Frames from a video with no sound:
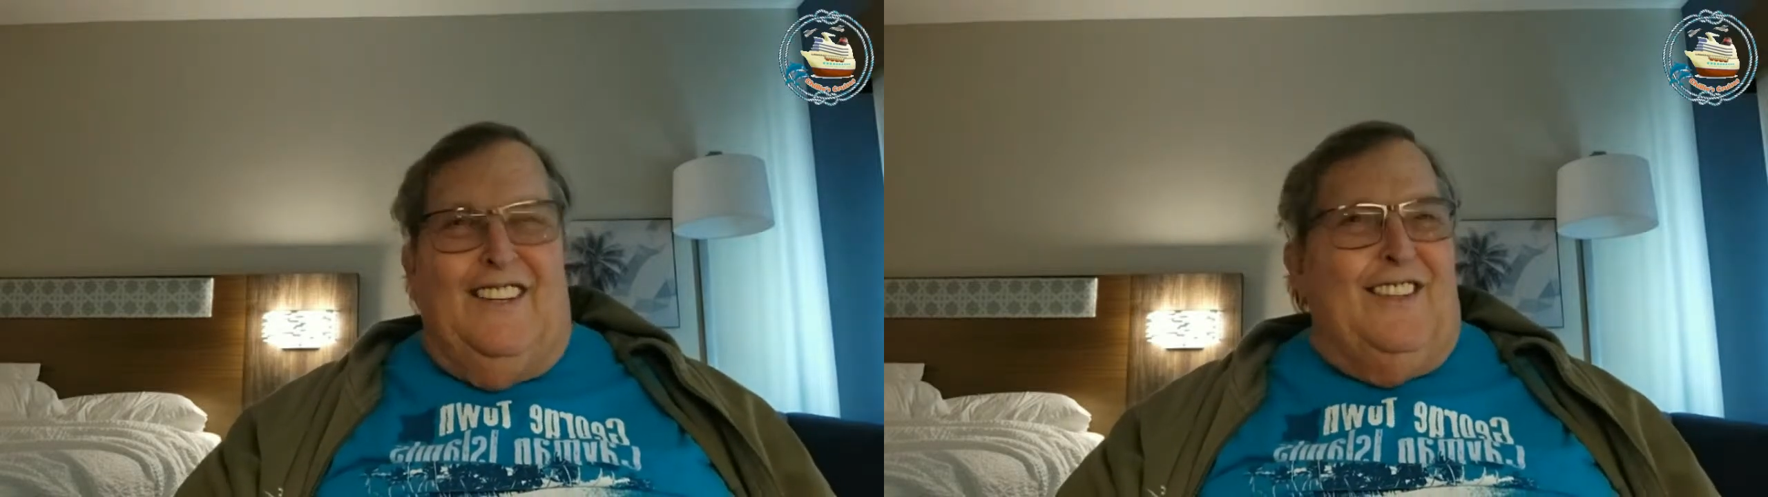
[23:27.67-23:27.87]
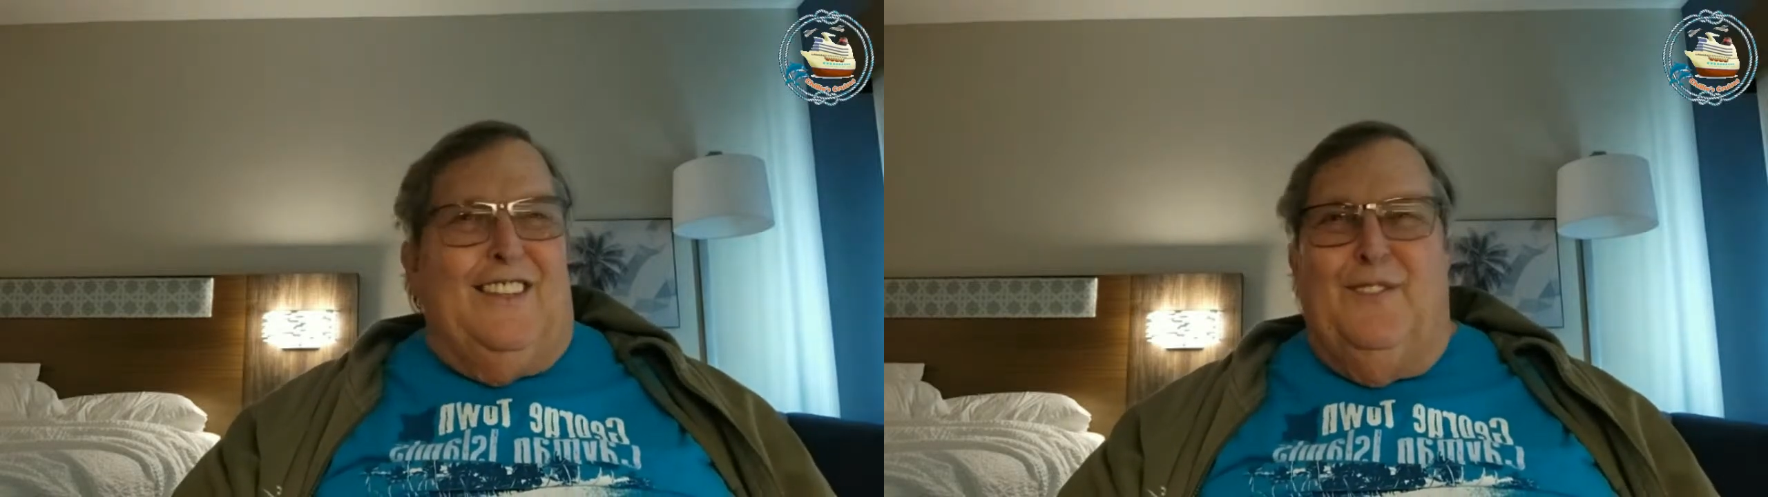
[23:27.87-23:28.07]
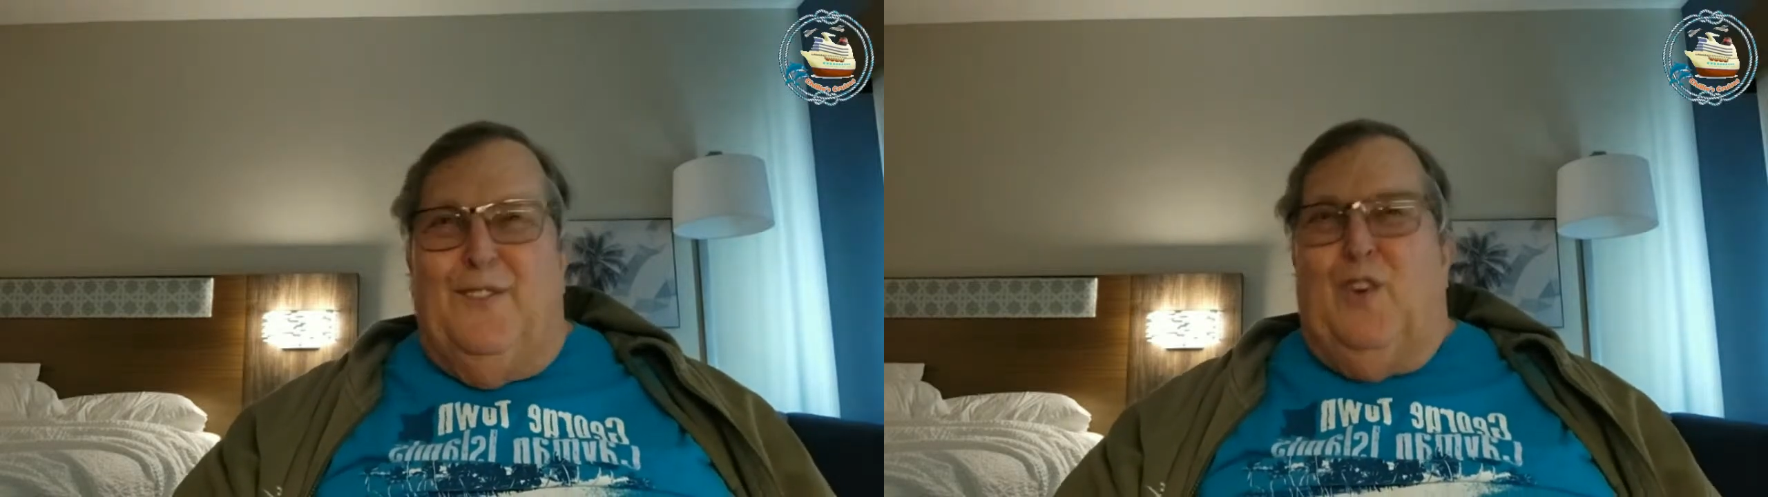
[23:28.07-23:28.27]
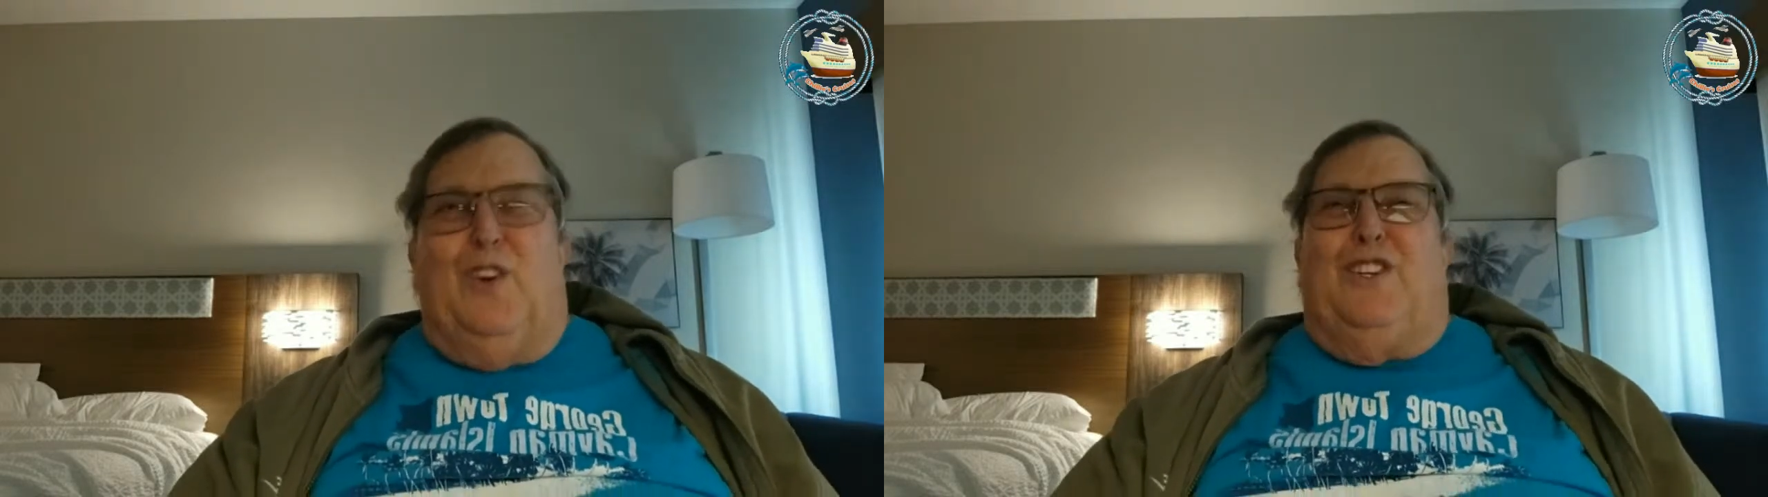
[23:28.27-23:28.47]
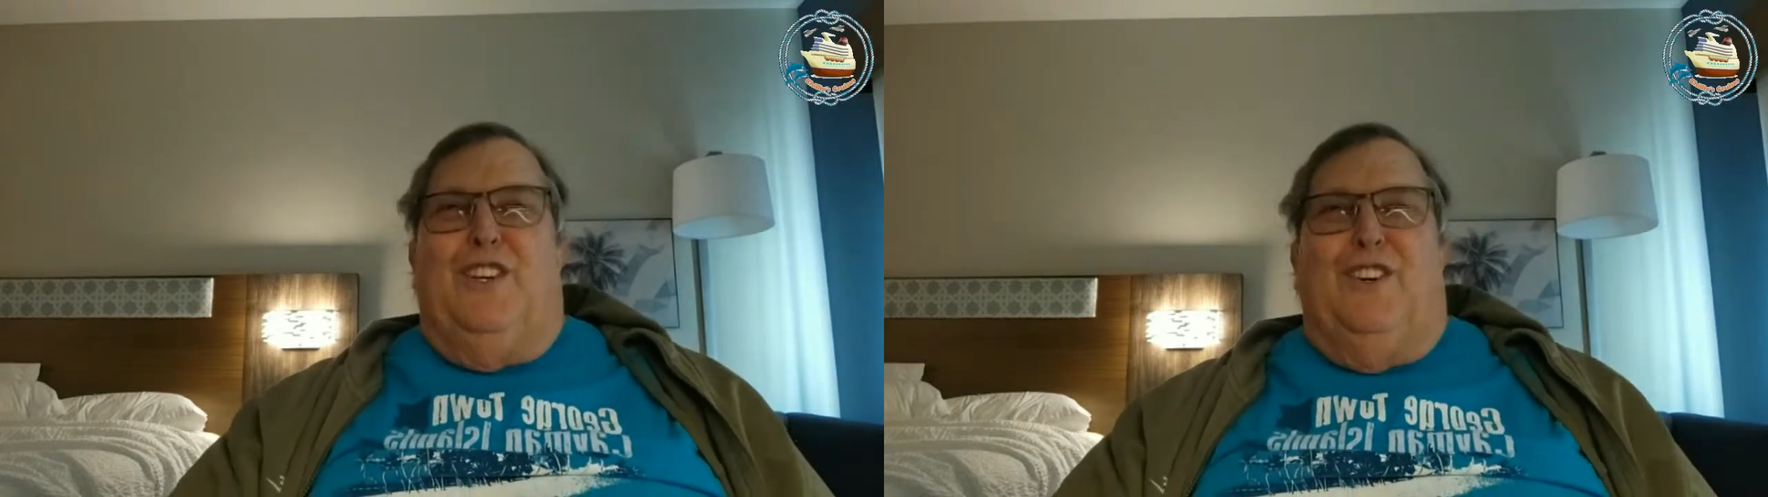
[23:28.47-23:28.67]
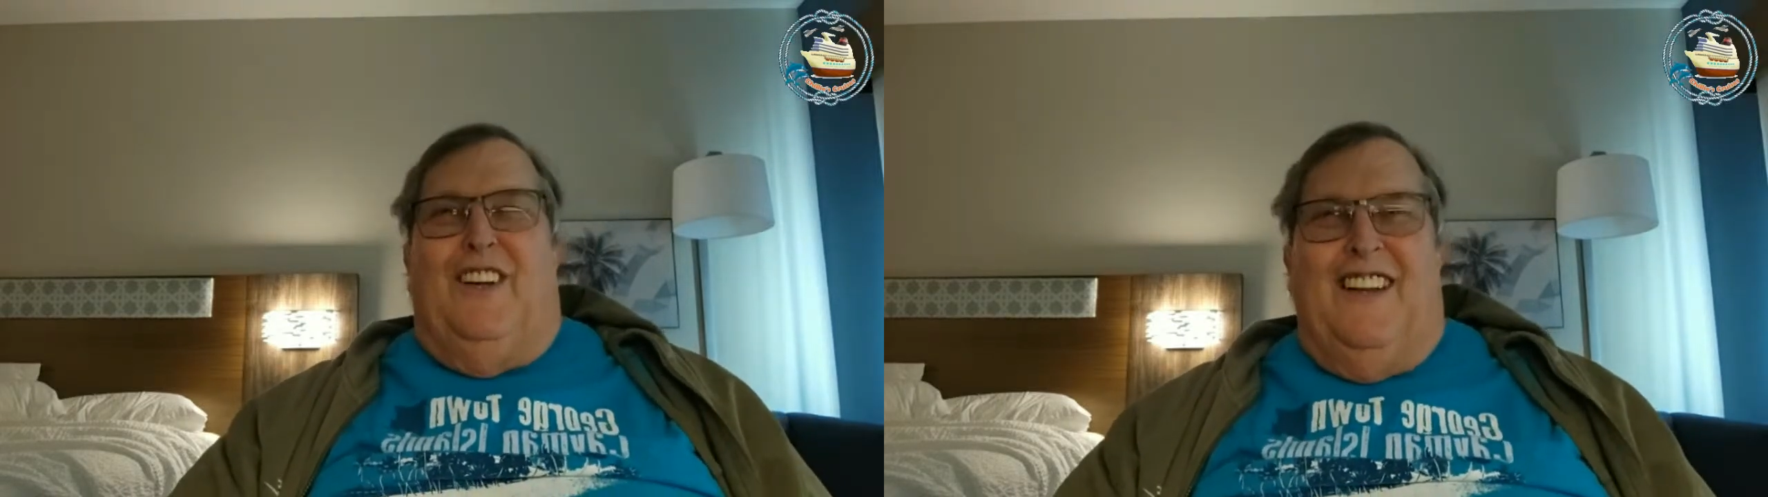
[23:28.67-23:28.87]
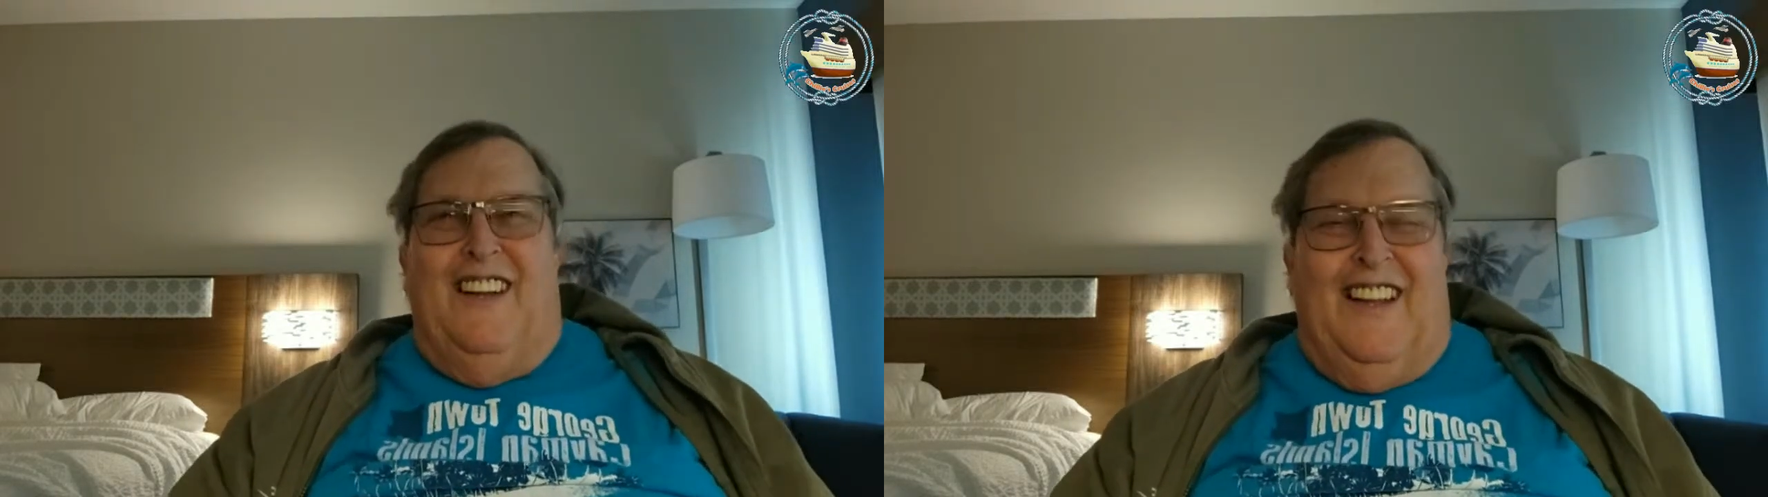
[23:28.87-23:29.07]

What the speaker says: Looking forward to it.